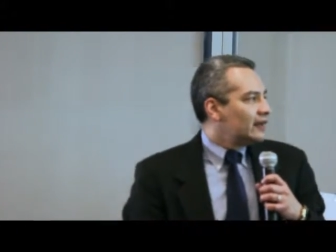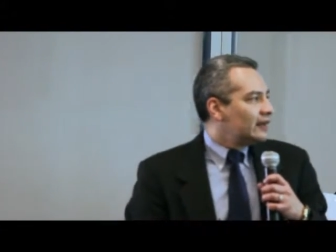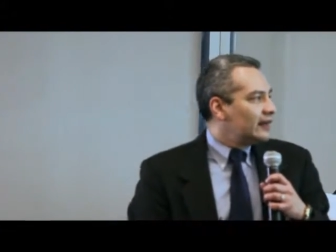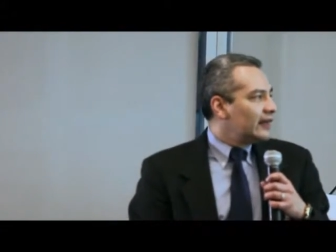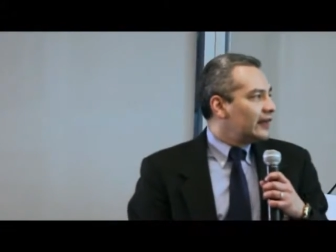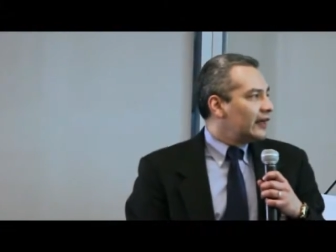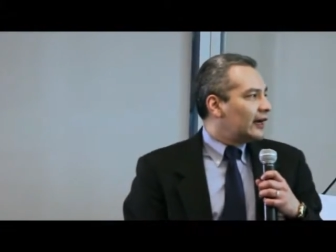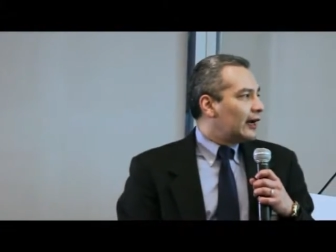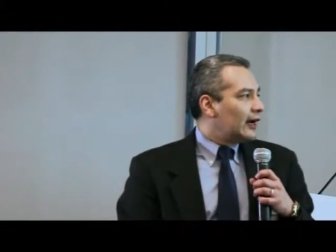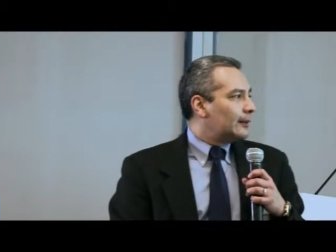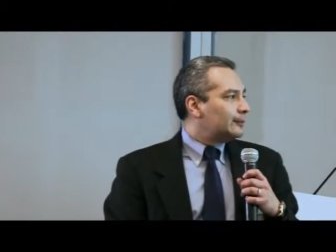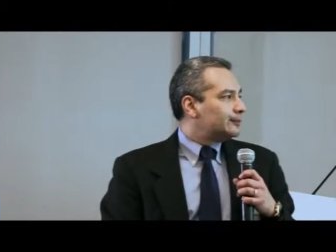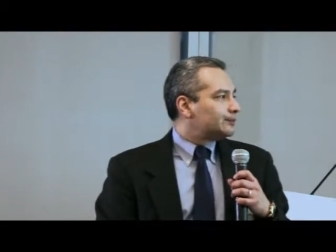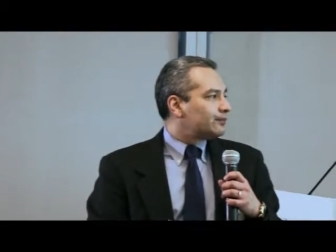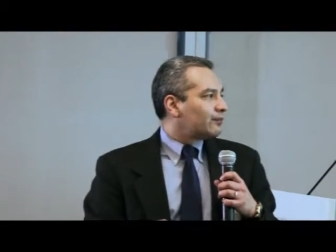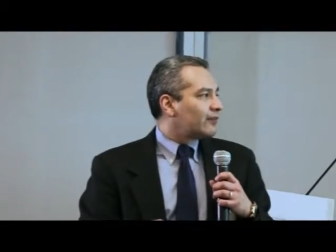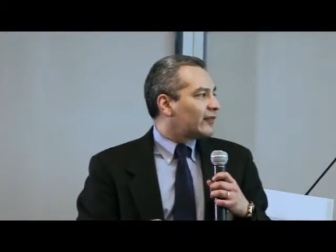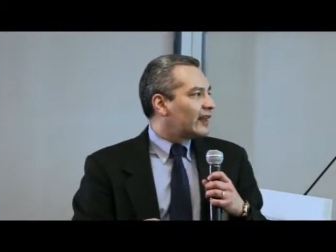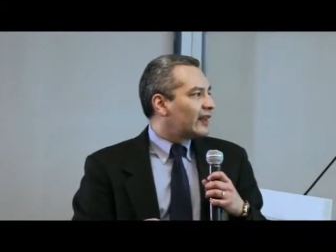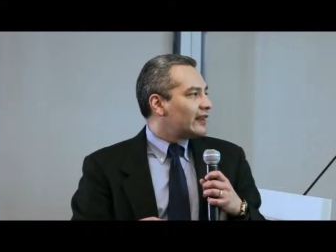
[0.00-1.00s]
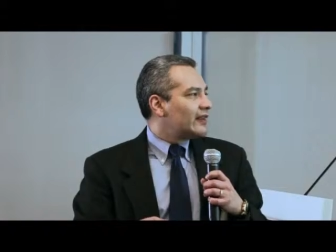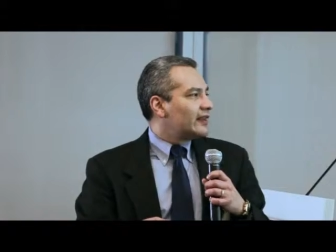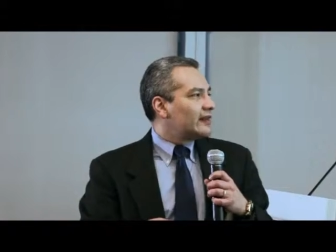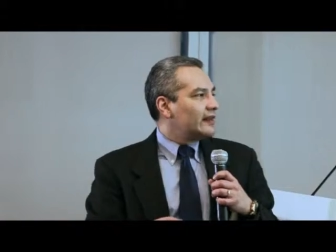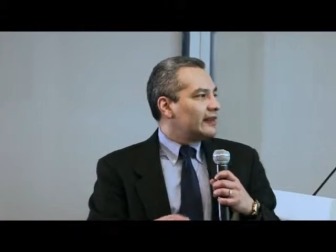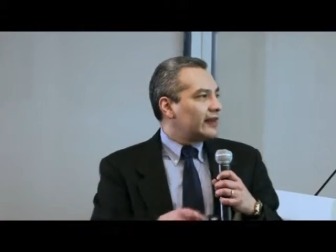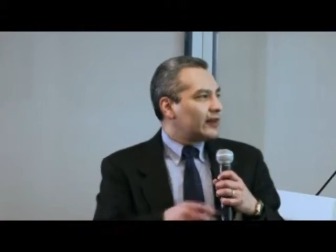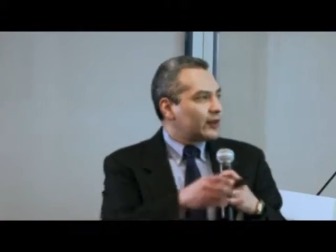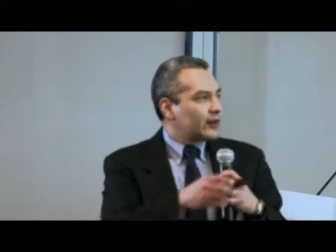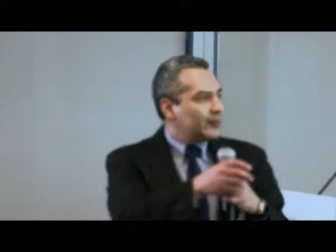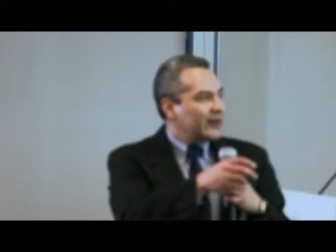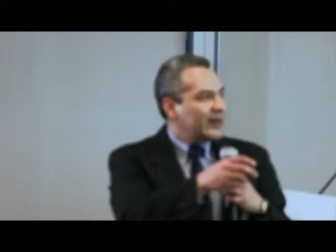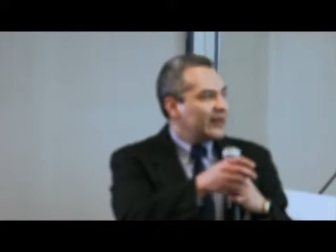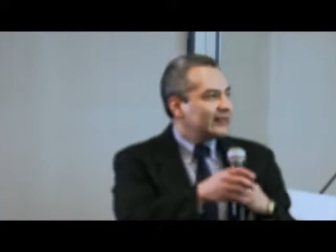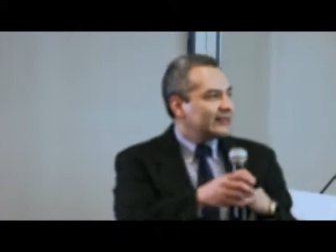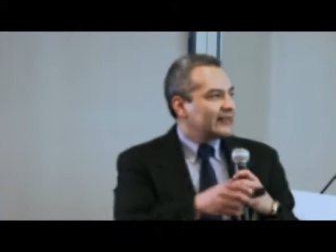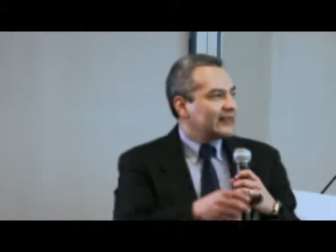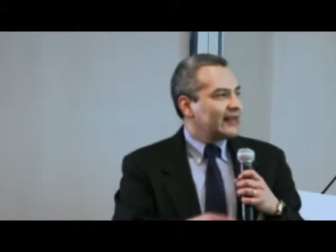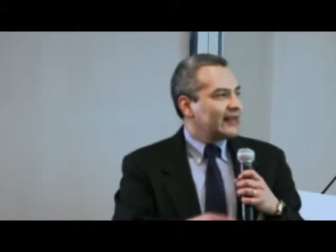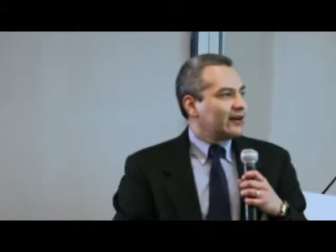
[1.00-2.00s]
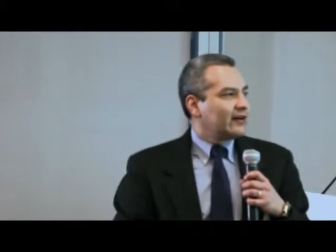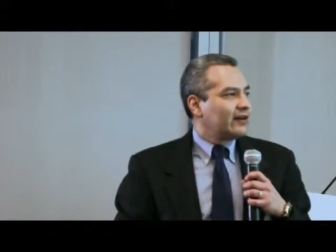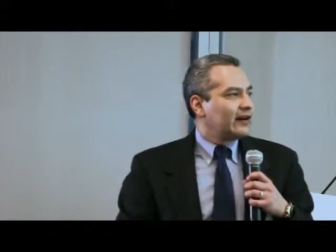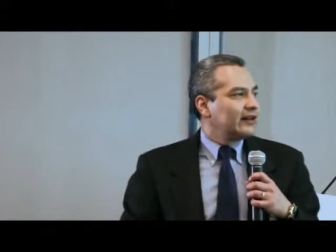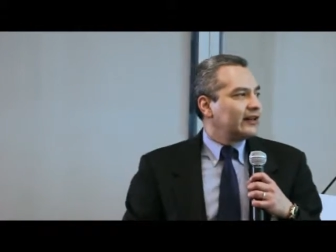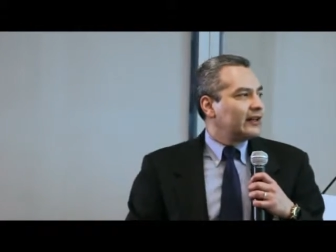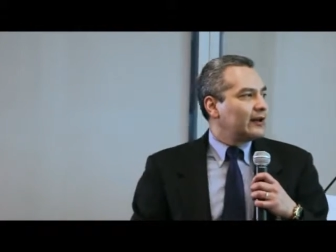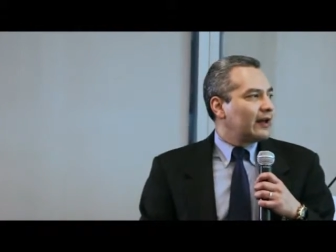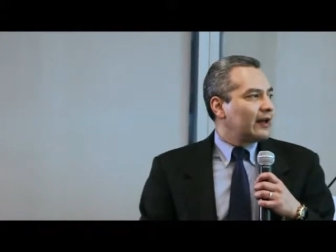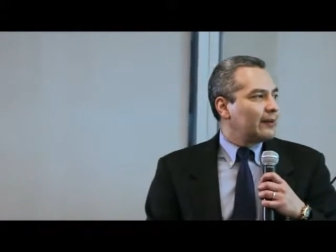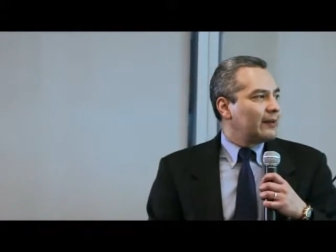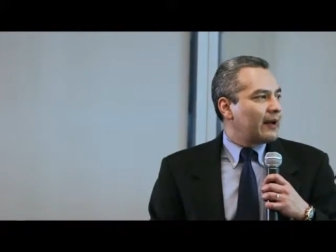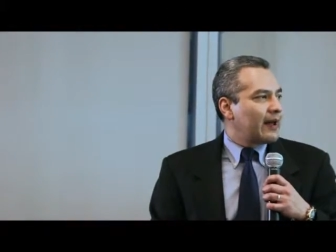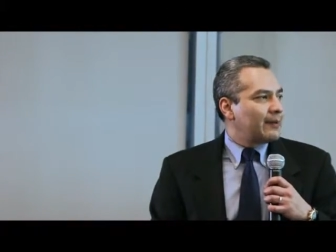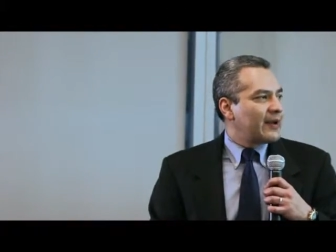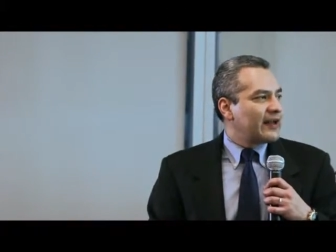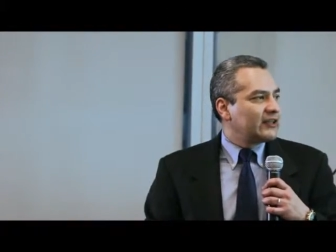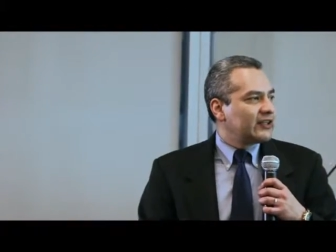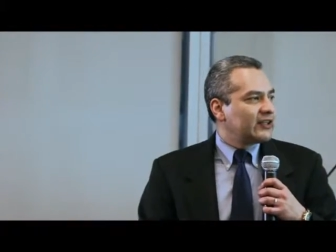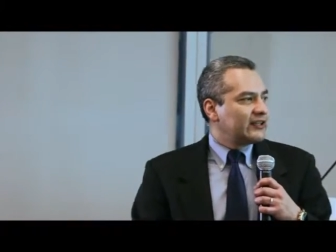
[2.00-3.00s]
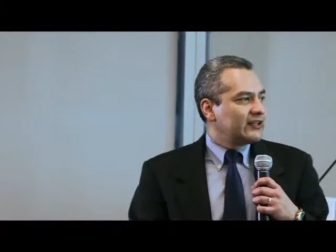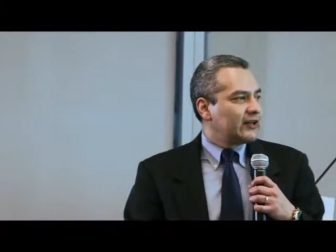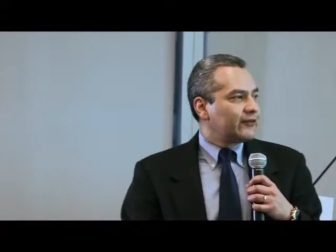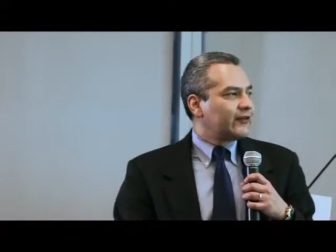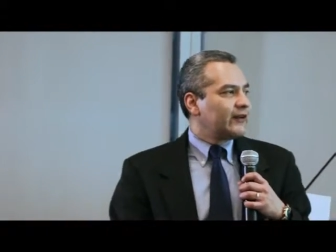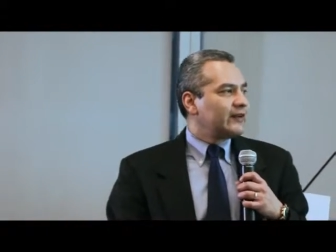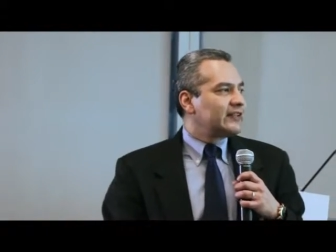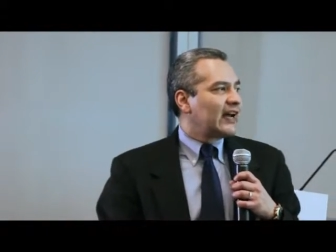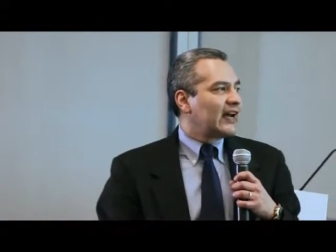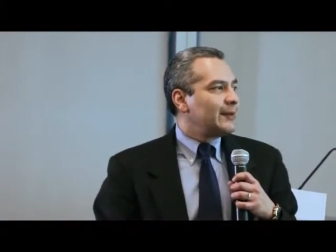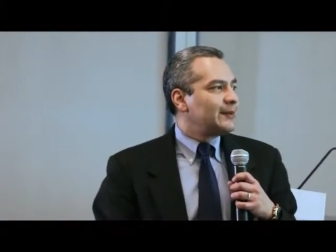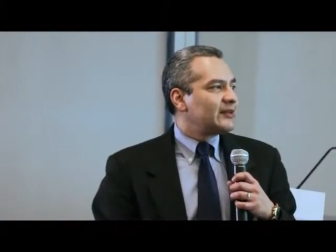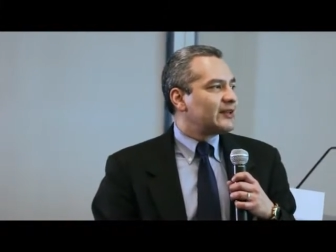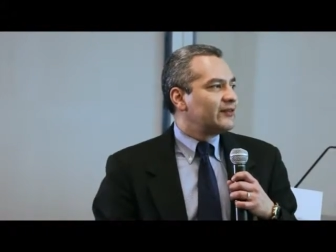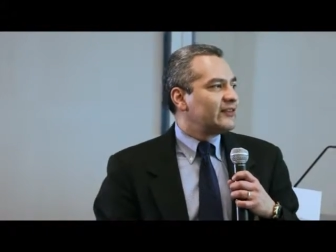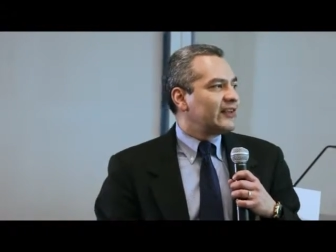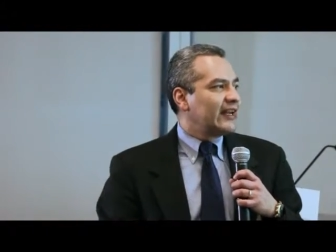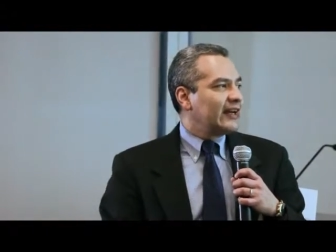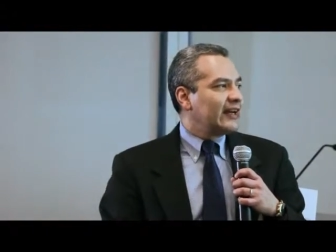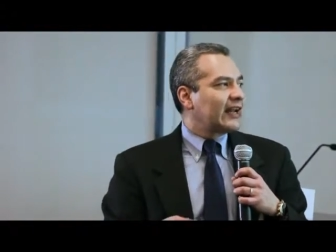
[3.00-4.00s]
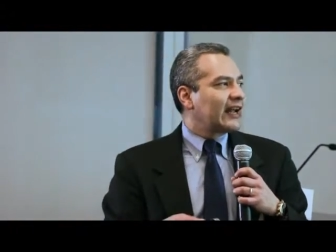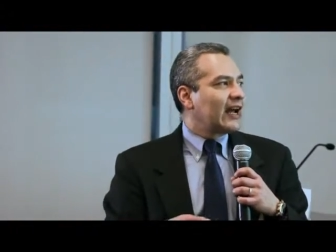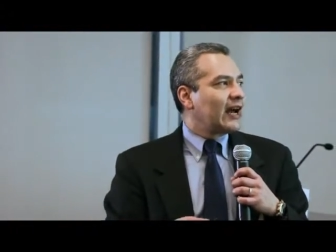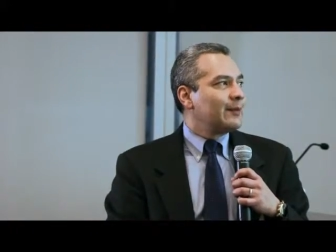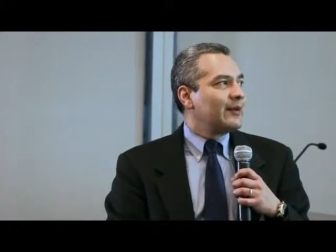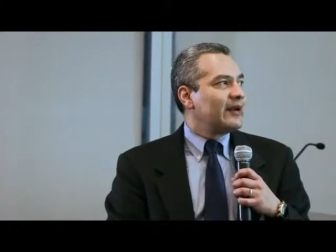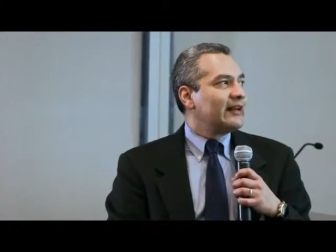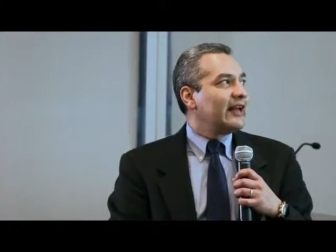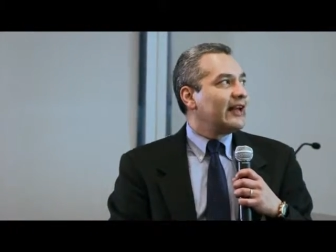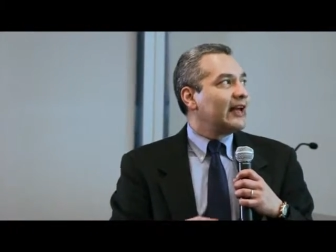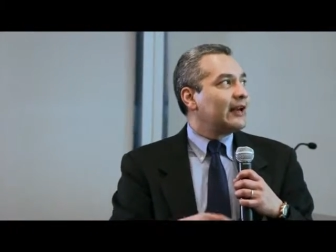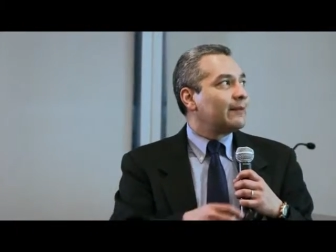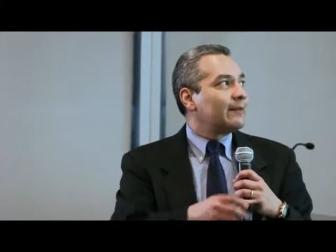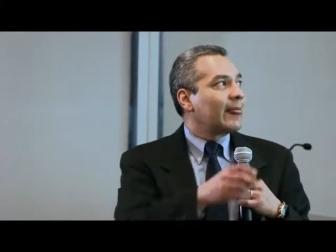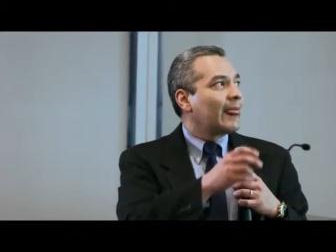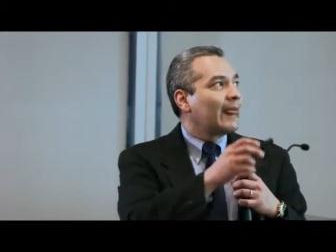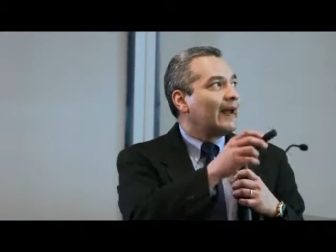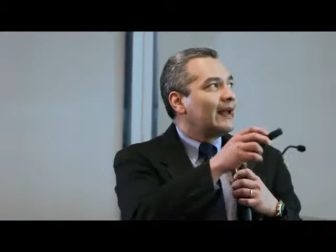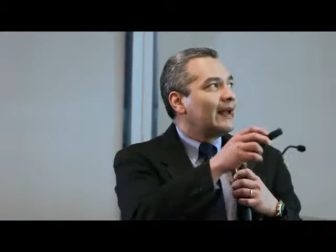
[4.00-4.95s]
The other piece here, and I mentioned different types of data coming in.